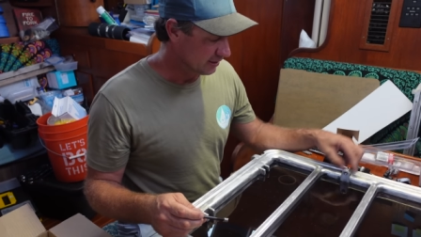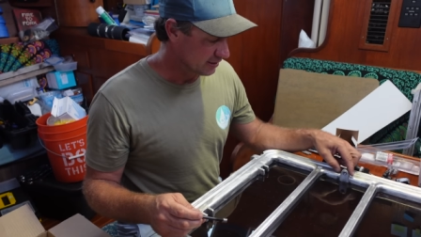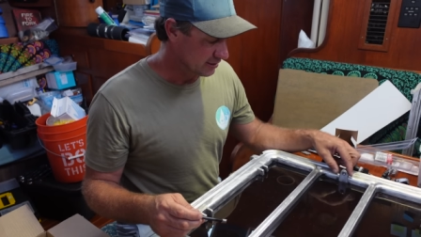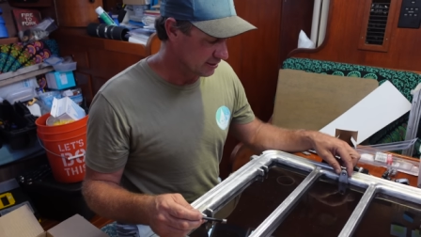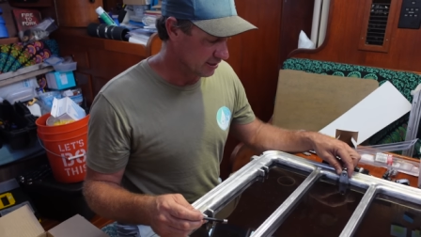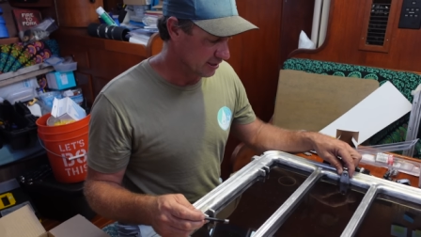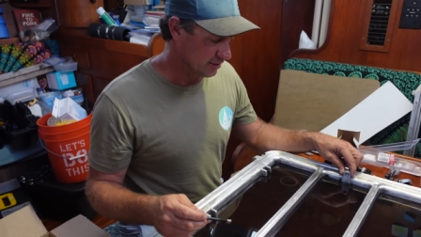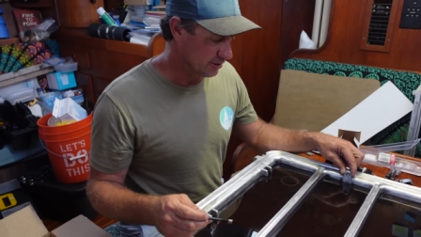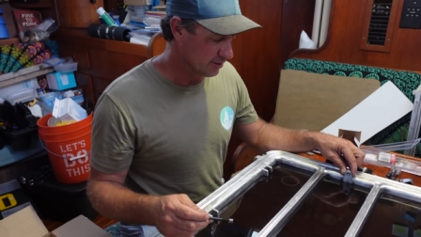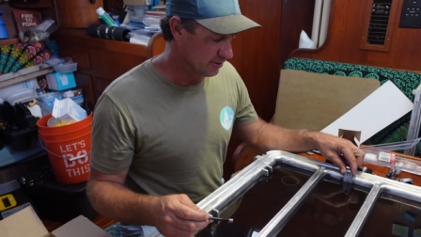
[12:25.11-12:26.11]

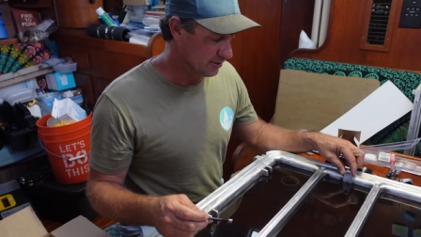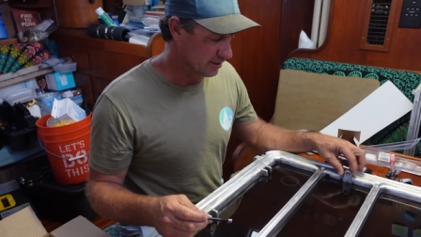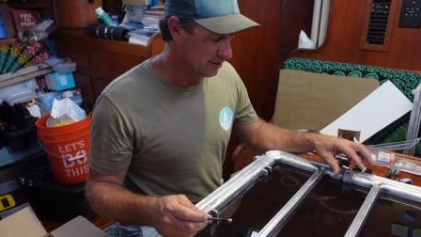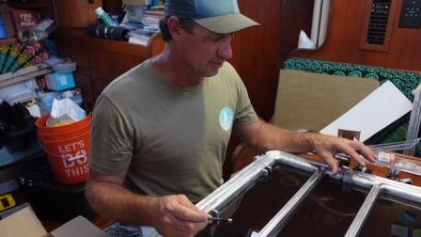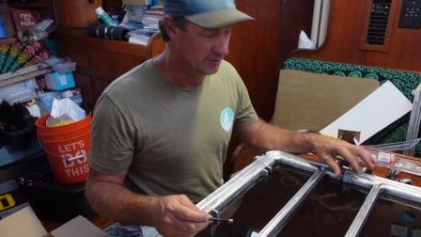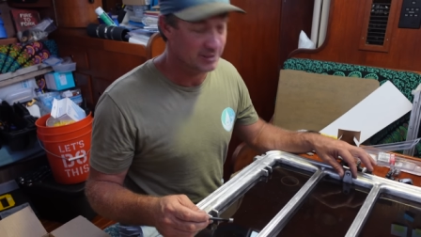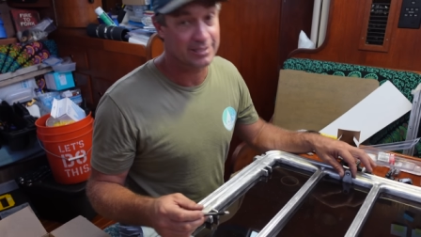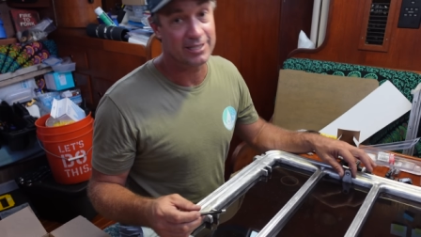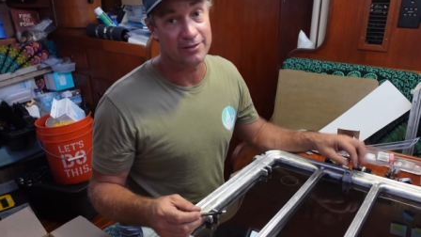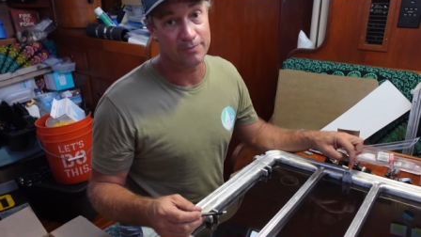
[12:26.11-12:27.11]
So I thought,
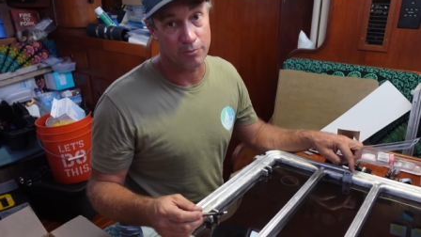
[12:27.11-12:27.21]
instead of